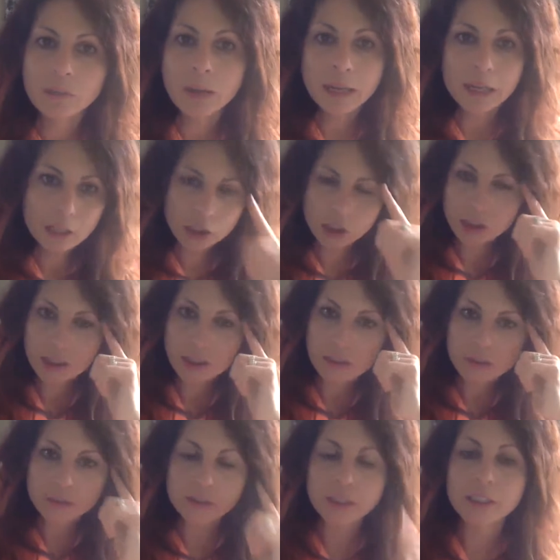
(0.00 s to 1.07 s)
make a
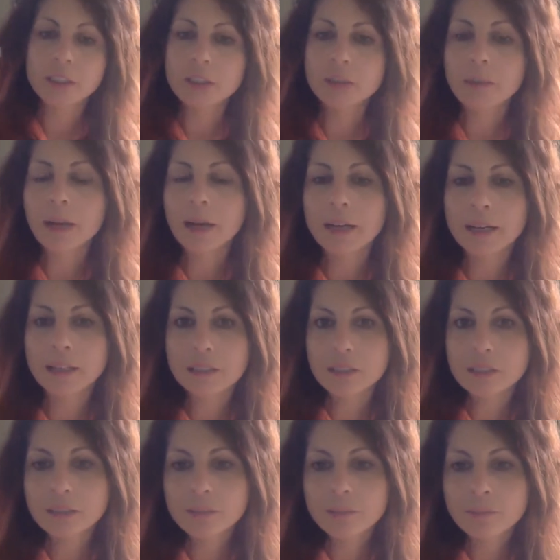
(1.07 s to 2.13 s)
shift in your
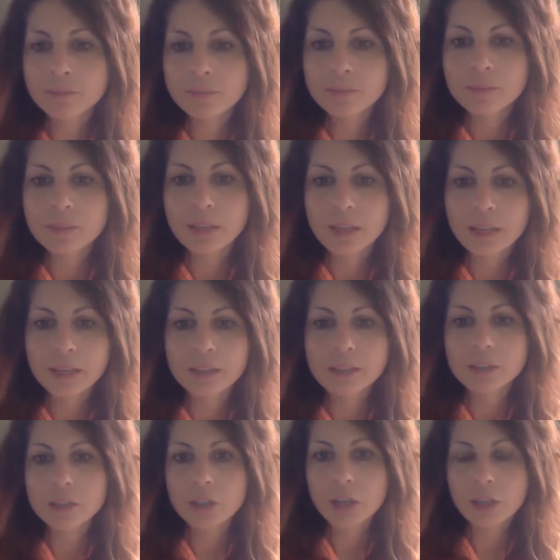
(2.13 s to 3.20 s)
mind
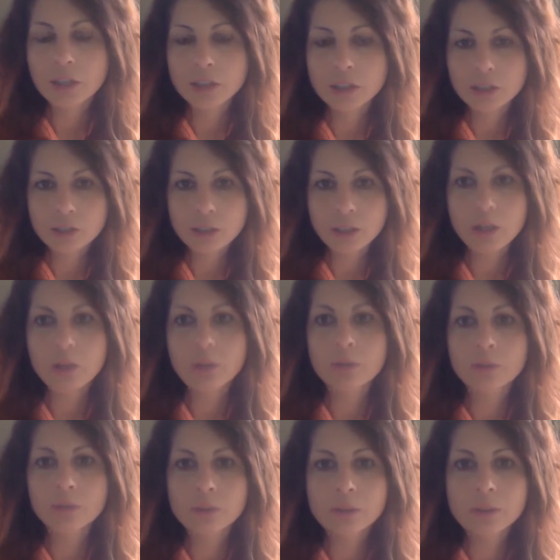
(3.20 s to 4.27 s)
and talk to yourself
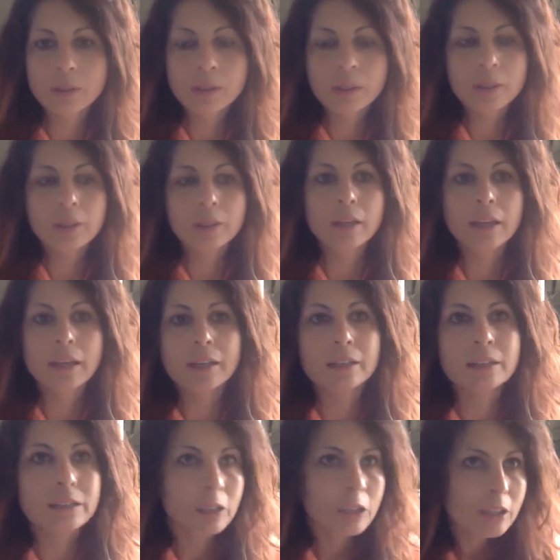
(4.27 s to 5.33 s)
and
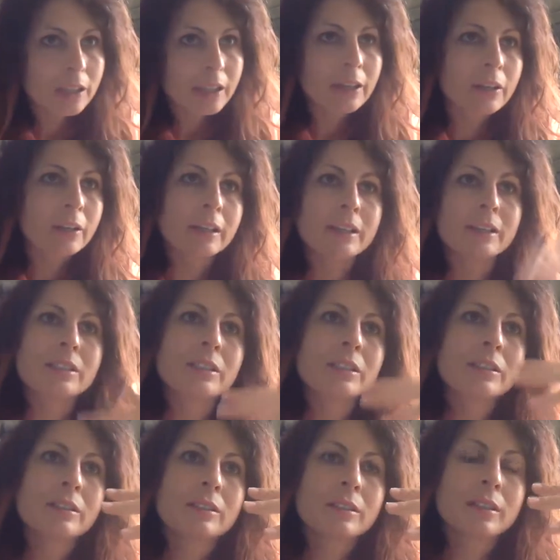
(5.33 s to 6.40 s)
declare it
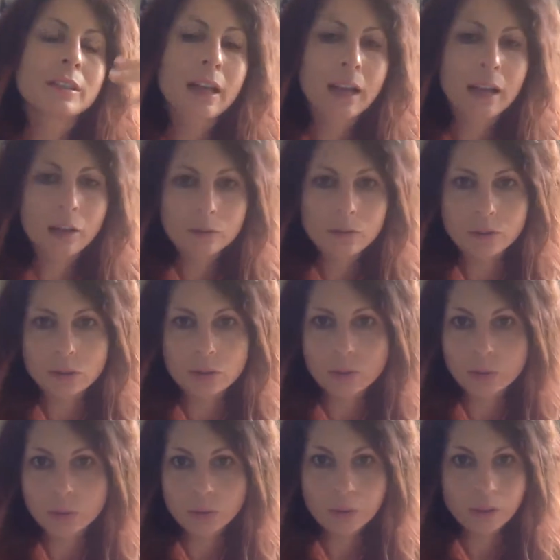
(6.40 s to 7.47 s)
out
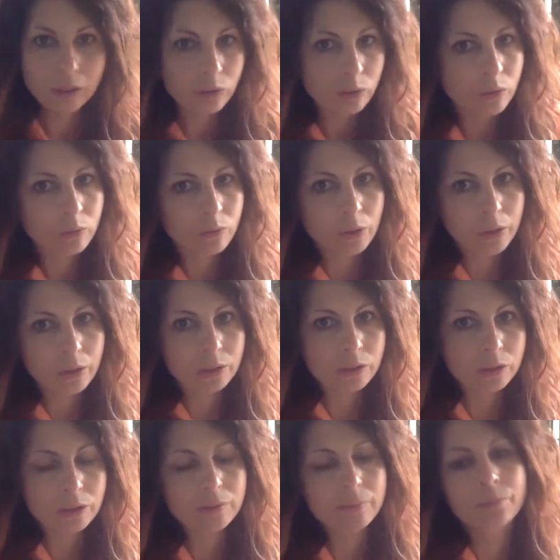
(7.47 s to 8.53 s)
to the
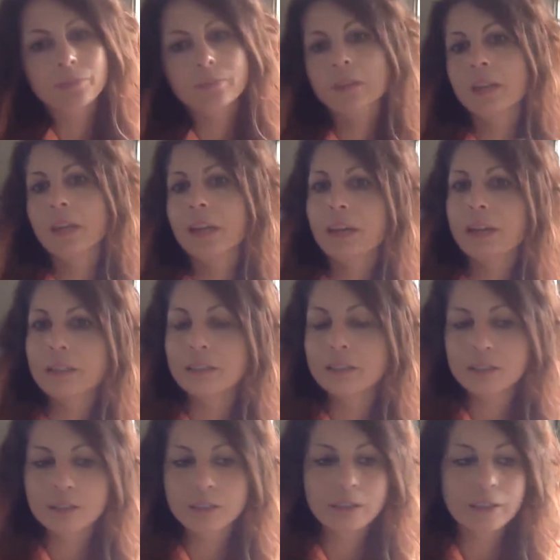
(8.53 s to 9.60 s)
universe
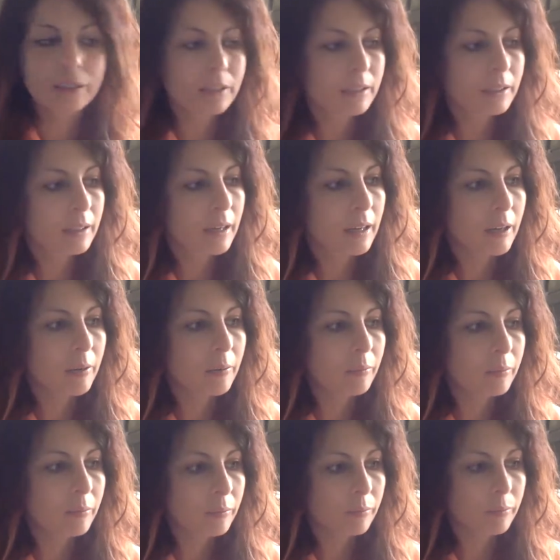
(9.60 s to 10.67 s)
and
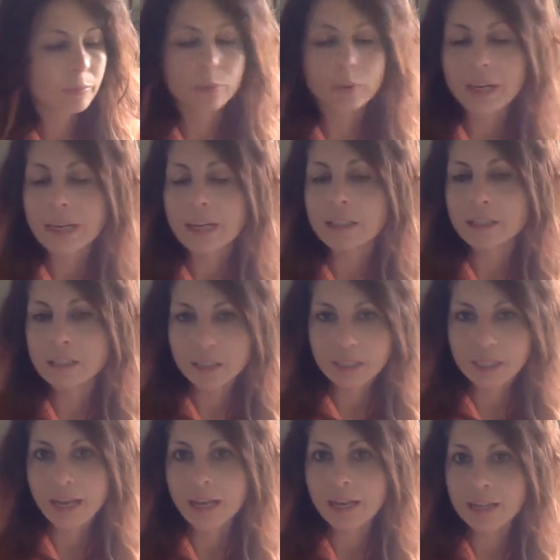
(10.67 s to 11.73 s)
pray it to
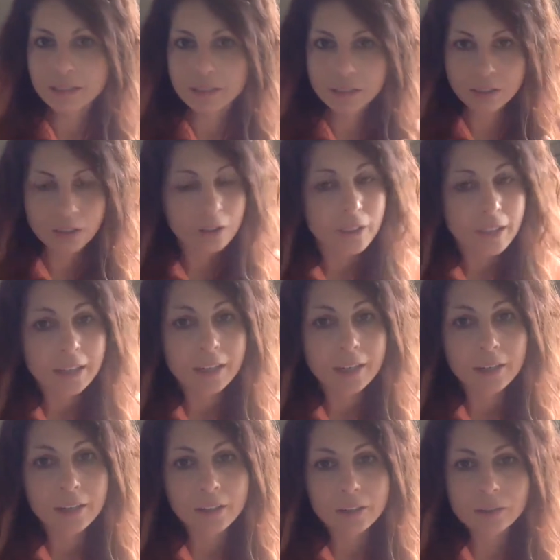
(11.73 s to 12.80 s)
God,
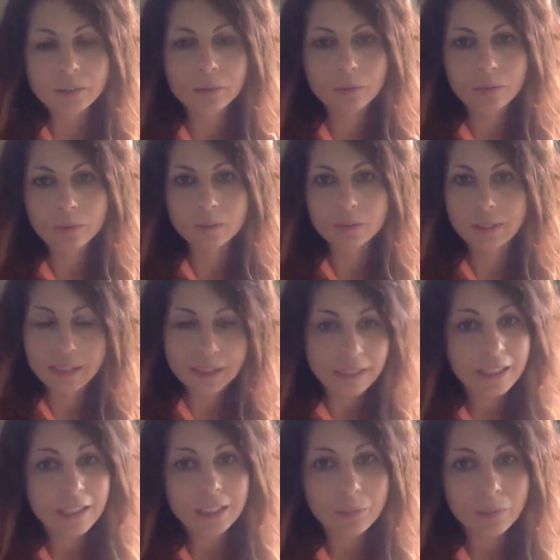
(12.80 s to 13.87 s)
declare that
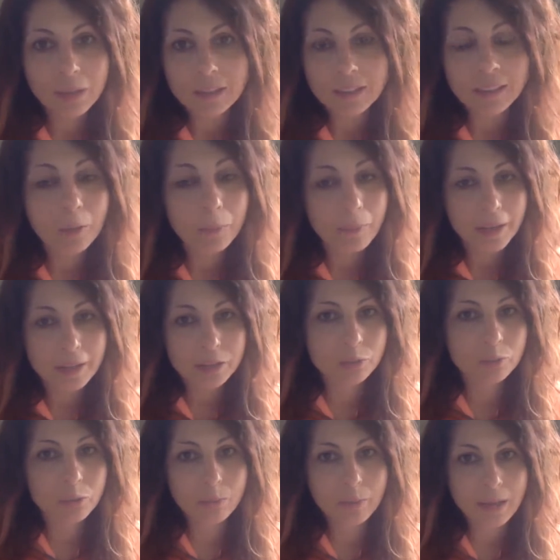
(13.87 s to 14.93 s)
He can make the
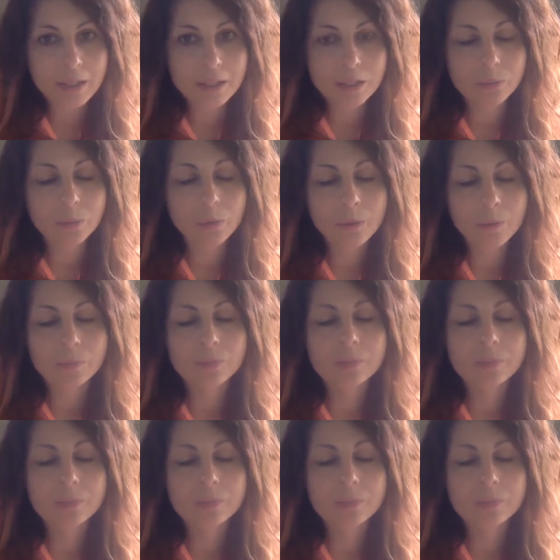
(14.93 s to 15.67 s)
impossible possible,